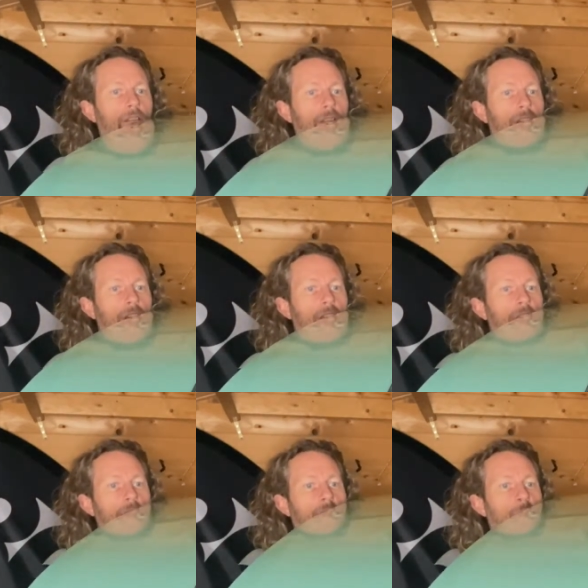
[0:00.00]
tiny
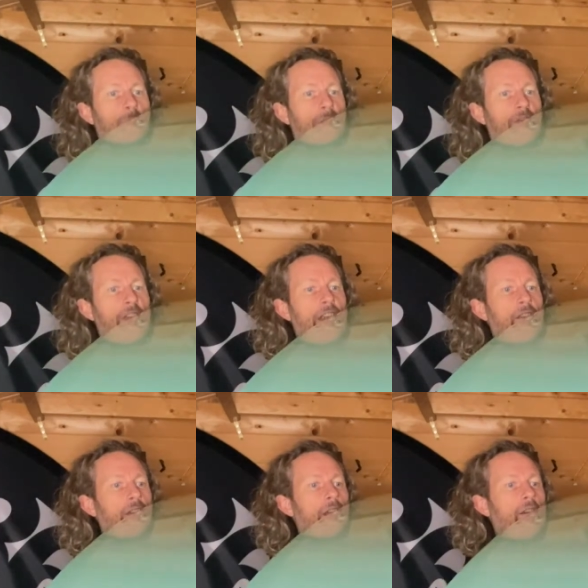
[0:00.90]
little bit of V as
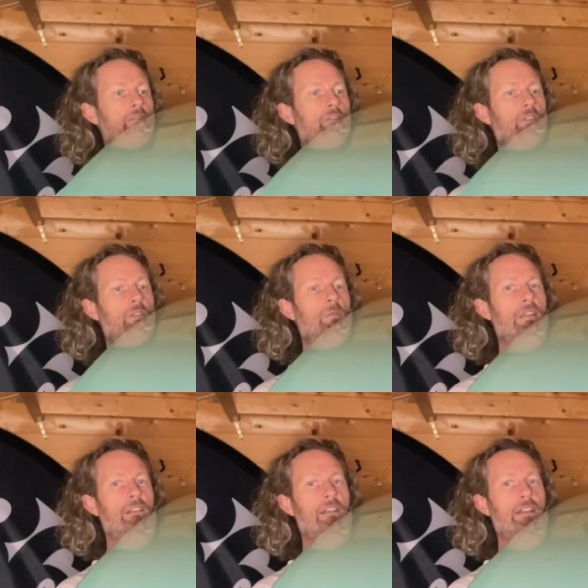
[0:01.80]
you go through the
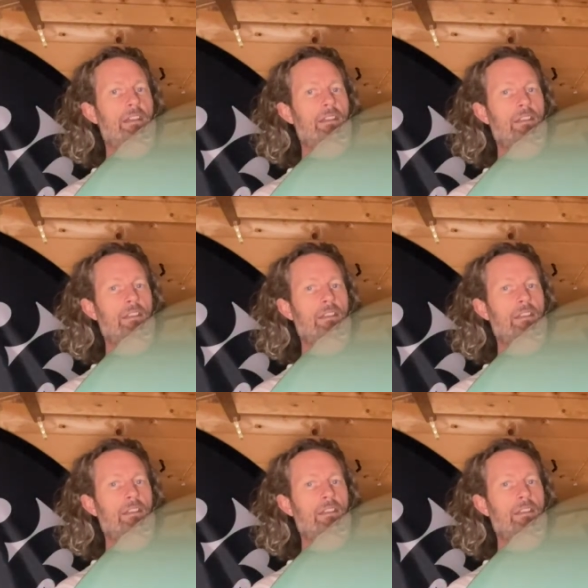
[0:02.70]
middle there.